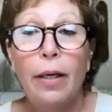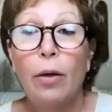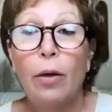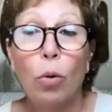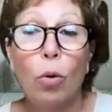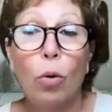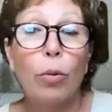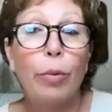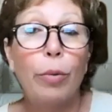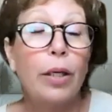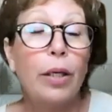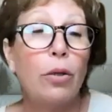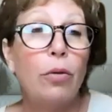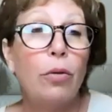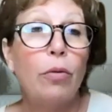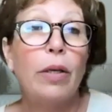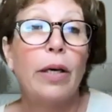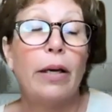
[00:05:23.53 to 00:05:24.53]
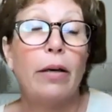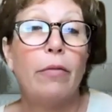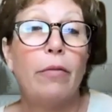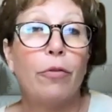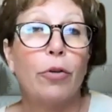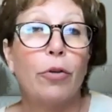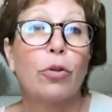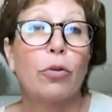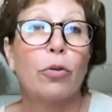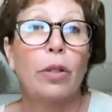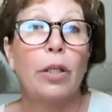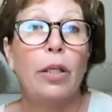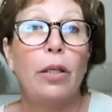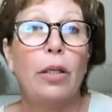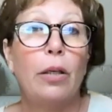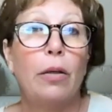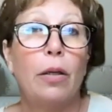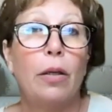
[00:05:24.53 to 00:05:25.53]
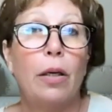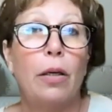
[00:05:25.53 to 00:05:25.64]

Or we could do that virtually,